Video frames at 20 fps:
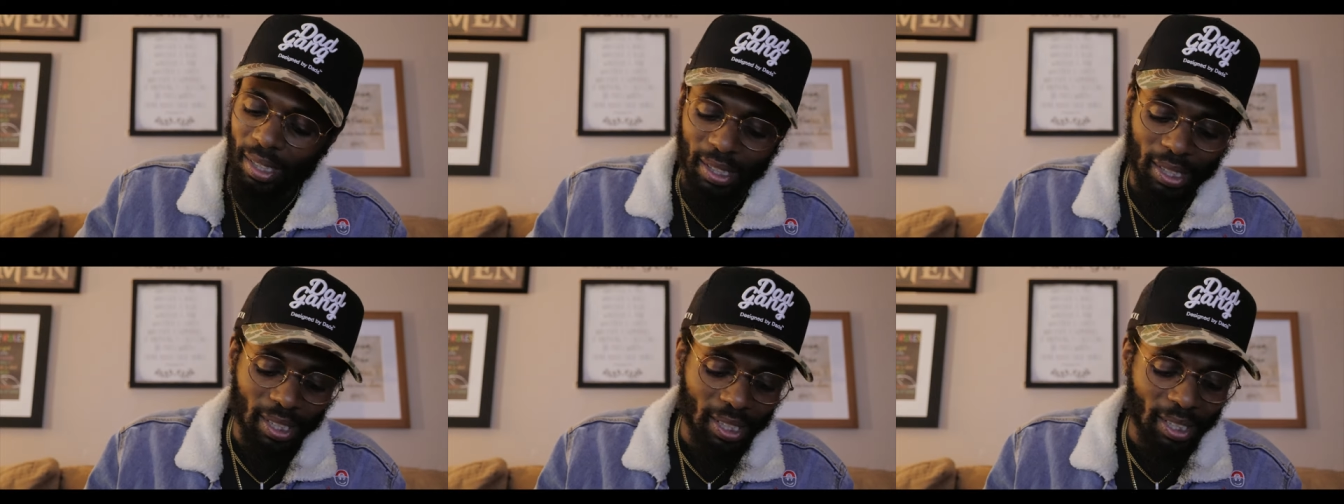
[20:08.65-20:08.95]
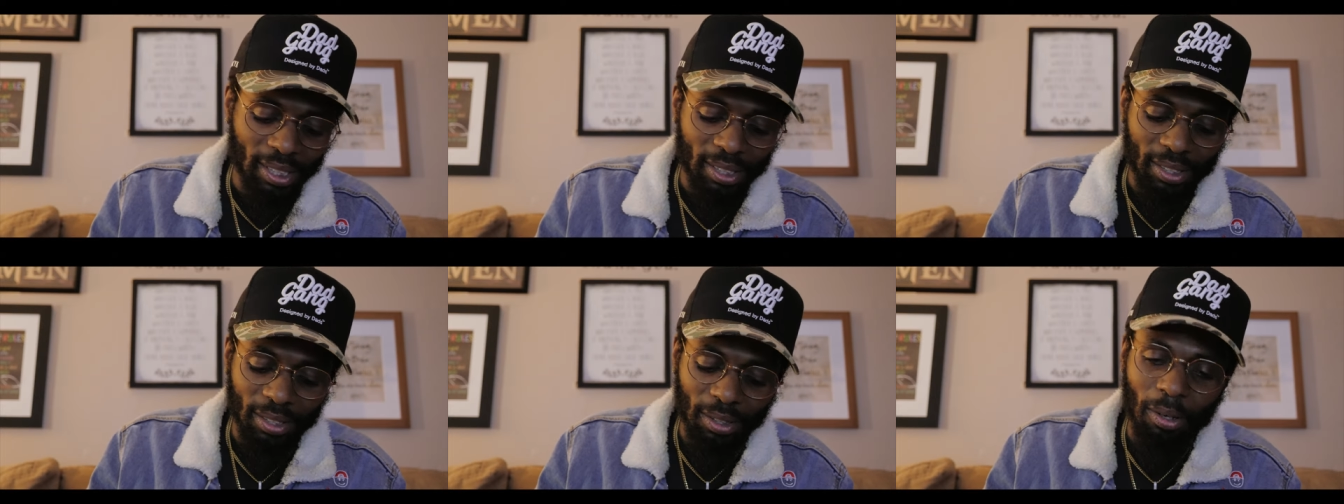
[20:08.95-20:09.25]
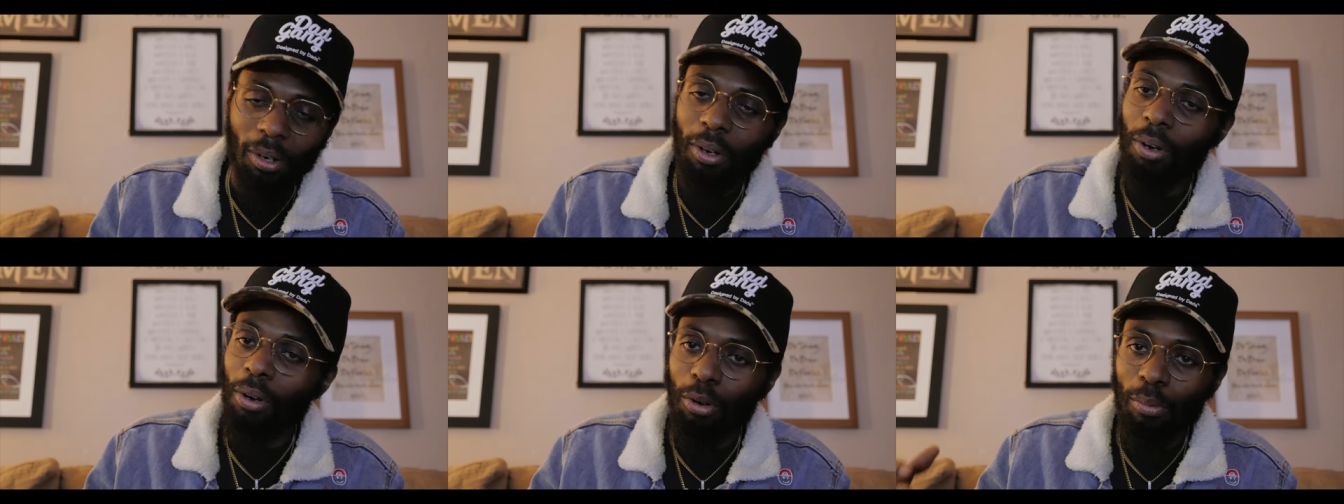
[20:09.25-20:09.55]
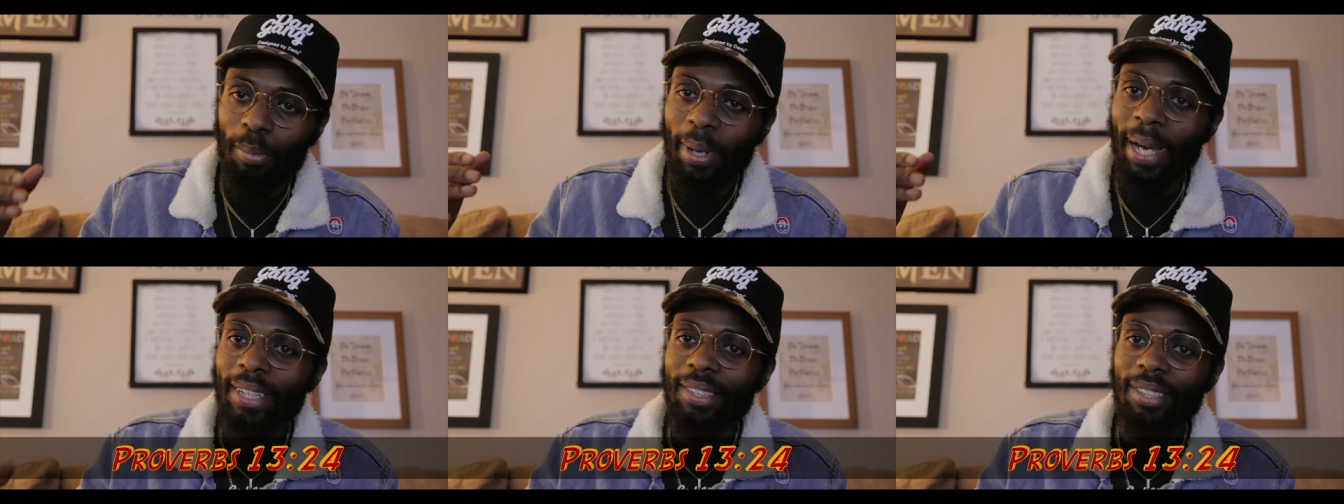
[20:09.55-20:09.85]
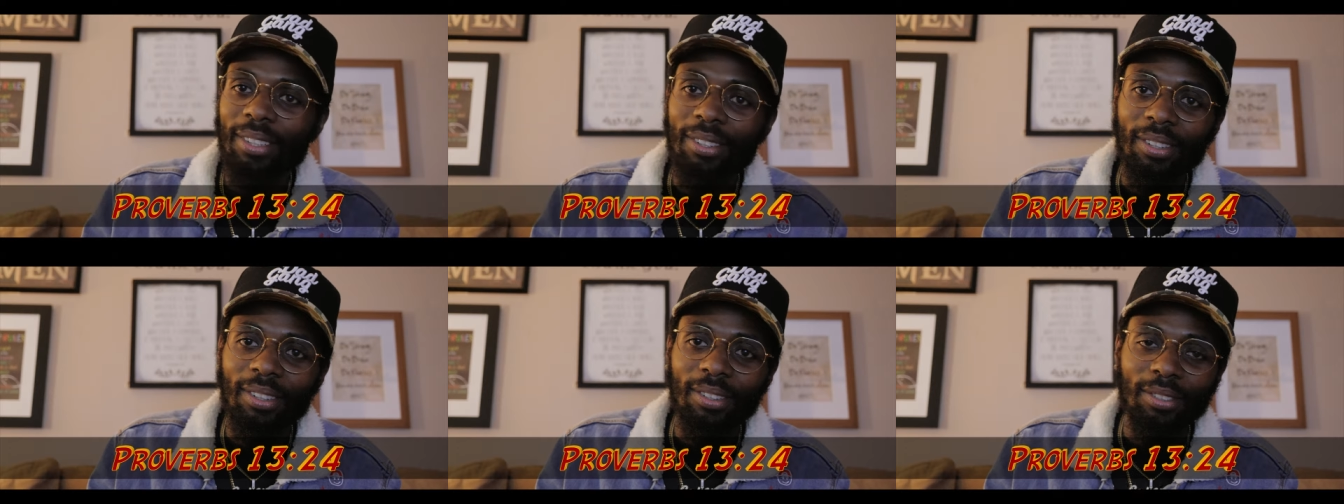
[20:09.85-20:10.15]
And don't hold back
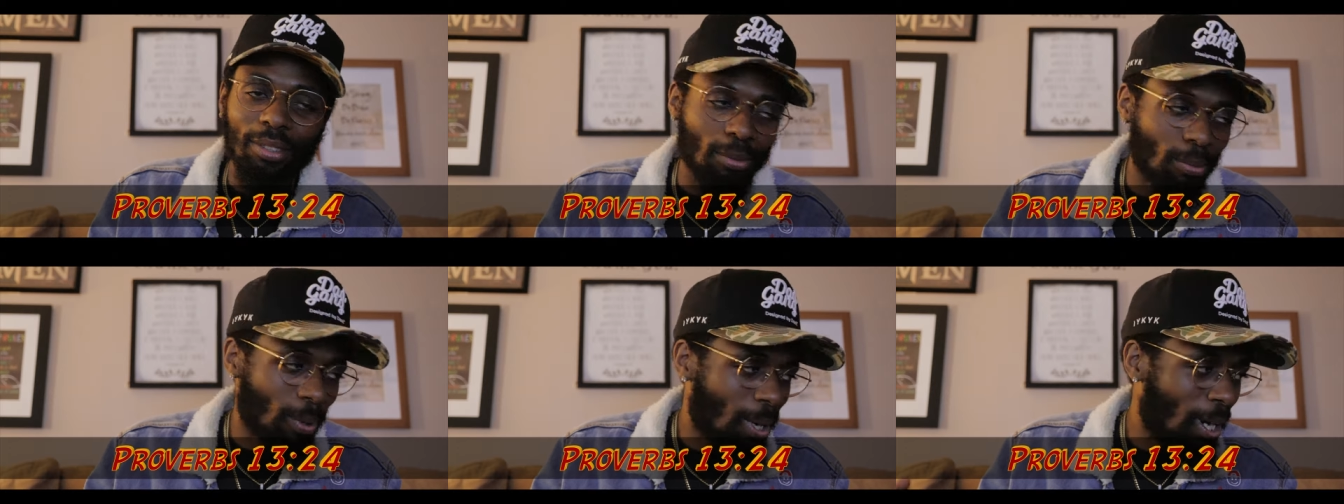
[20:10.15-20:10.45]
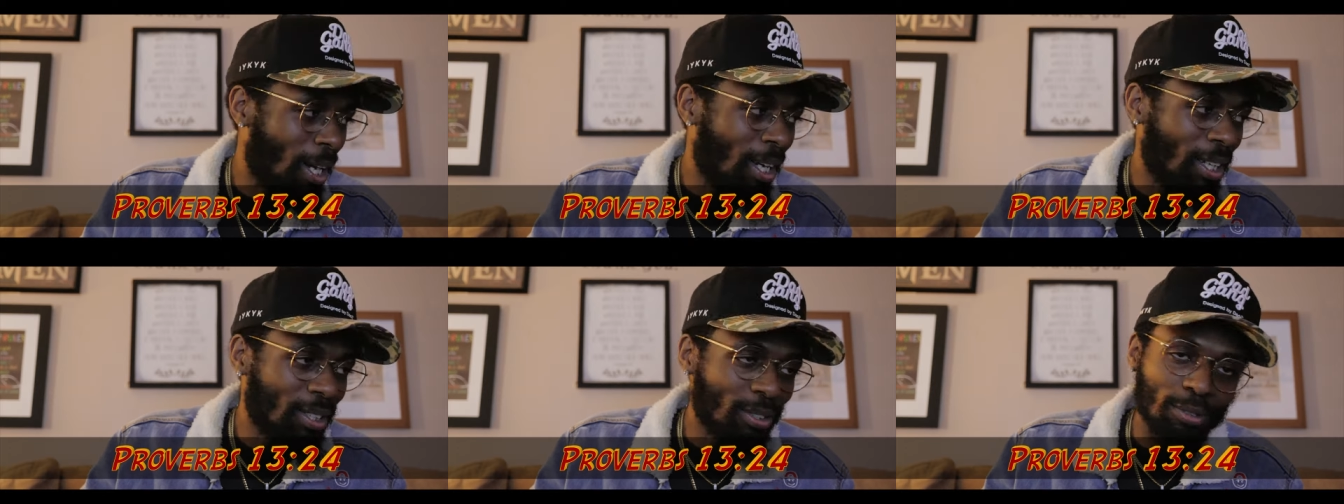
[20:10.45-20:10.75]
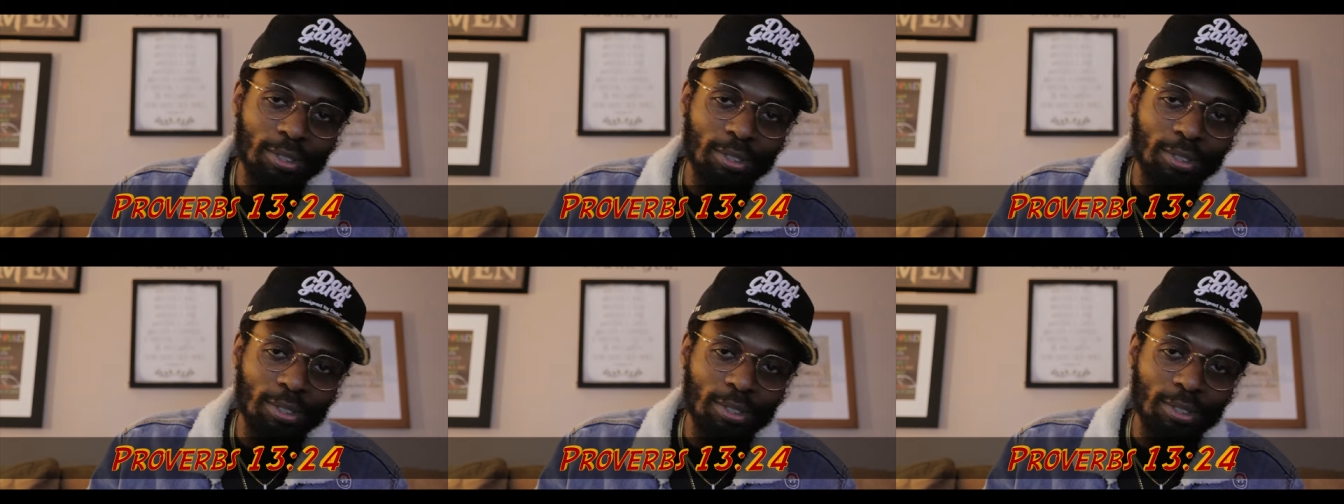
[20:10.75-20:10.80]
the rod.